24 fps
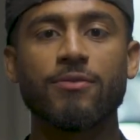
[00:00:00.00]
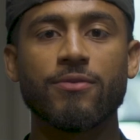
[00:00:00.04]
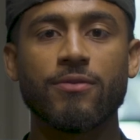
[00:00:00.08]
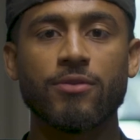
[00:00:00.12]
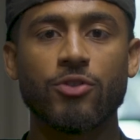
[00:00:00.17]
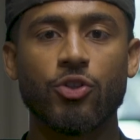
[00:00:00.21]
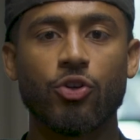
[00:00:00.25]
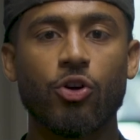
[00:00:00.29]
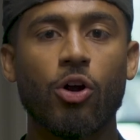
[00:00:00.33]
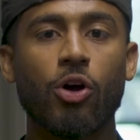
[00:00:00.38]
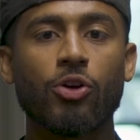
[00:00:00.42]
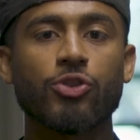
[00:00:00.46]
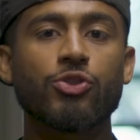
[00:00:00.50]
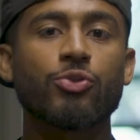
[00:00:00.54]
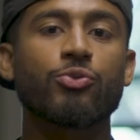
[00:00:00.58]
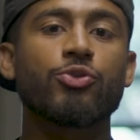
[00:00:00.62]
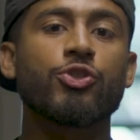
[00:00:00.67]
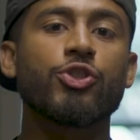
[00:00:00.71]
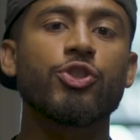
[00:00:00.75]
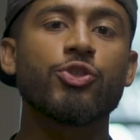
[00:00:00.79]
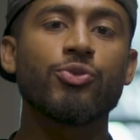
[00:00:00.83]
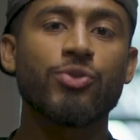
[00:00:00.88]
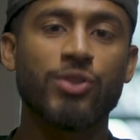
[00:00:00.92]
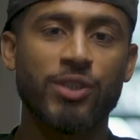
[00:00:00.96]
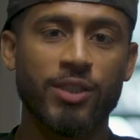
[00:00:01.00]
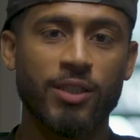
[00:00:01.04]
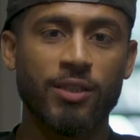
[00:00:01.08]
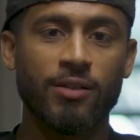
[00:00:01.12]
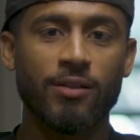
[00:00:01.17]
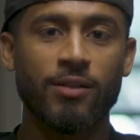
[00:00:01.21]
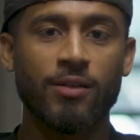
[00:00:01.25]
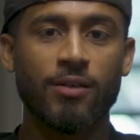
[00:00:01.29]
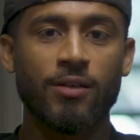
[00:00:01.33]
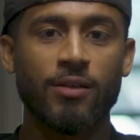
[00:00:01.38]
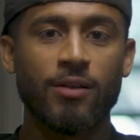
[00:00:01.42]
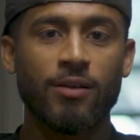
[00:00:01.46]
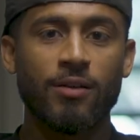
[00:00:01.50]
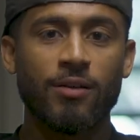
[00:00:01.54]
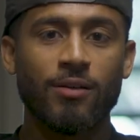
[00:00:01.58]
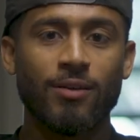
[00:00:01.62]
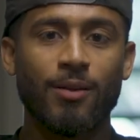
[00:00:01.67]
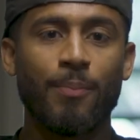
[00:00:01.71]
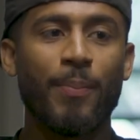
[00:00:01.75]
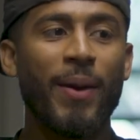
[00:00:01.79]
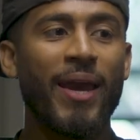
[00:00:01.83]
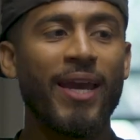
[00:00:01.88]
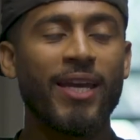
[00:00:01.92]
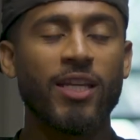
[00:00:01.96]
You're also choosing the
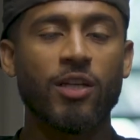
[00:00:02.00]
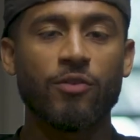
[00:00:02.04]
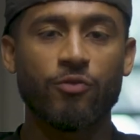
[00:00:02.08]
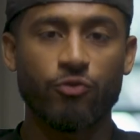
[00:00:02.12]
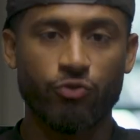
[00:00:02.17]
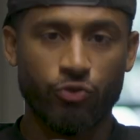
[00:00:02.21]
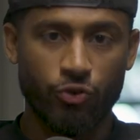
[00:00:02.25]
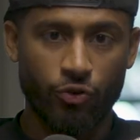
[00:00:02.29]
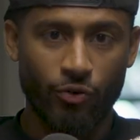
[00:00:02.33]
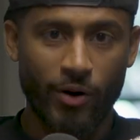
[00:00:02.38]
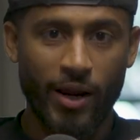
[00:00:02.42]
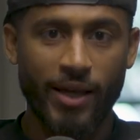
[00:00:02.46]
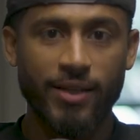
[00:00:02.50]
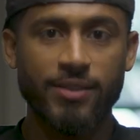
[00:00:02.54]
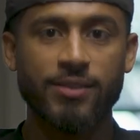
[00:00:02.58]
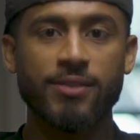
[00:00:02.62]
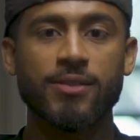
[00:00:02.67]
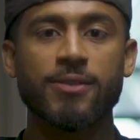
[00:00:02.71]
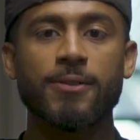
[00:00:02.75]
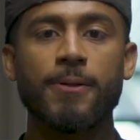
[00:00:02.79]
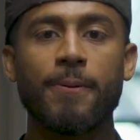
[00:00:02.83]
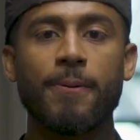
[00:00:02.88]
pain of regret.